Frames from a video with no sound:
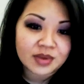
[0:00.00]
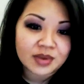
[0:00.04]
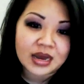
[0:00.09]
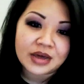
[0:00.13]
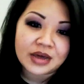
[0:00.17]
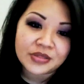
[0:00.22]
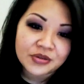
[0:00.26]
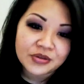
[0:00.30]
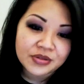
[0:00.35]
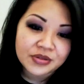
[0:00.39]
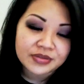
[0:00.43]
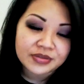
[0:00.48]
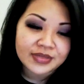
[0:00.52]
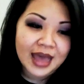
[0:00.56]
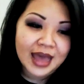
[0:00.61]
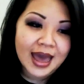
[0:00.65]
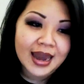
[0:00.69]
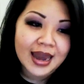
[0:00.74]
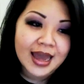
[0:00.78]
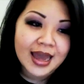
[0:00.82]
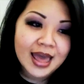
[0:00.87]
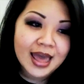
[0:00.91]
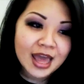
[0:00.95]
But other than
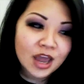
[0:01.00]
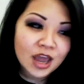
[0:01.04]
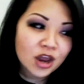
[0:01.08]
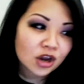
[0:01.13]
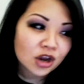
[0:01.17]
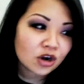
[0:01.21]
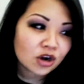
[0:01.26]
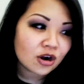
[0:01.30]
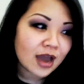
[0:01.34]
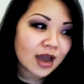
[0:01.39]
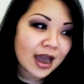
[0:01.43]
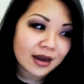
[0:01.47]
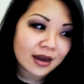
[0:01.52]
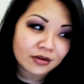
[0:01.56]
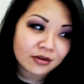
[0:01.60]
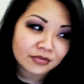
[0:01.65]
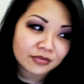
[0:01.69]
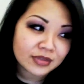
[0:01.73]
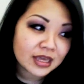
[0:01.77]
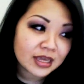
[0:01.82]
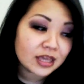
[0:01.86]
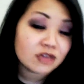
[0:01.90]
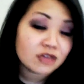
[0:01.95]
that, girl, I
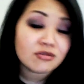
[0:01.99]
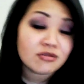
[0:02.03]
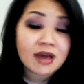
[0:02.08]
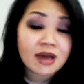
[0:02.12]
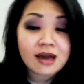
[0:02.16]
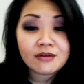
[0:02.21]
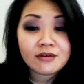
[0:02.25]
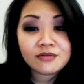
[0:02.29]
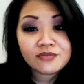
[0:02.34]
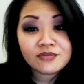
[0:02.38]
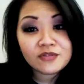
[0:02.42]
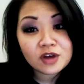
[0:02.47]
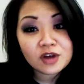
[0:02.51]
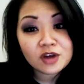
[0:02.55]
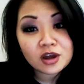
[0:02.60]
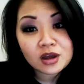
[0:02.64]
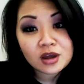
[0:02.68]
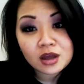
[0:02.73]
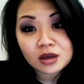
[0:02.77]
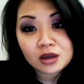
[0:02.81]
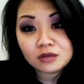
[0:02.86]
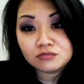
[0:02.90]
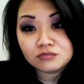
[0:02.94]
don't think you have,
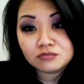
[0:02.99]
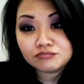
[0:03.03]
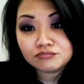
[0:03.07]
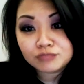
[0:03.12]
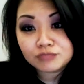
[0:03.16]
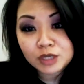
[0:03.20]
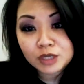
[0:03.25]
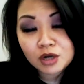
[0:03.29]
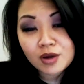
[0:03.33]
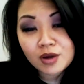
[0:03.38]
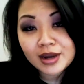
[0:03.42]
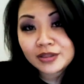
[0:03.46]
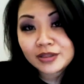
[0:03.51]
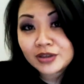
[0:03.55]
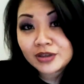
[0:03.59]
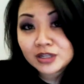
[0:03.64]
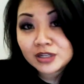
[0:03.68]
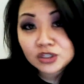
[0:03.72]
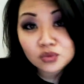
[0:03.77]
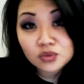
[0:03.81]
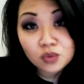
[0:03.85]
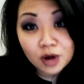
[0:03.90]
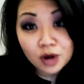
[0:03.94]

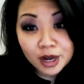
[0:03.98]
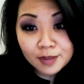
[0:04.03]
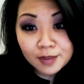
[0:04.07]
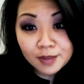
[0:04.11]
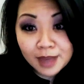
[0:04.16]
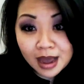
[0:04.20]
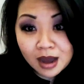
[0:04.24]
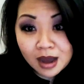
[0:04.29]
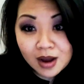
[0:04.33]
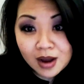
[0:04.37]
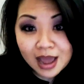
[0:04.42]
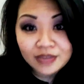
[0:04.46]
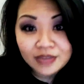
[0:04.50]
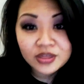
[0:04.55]
anything to worry about.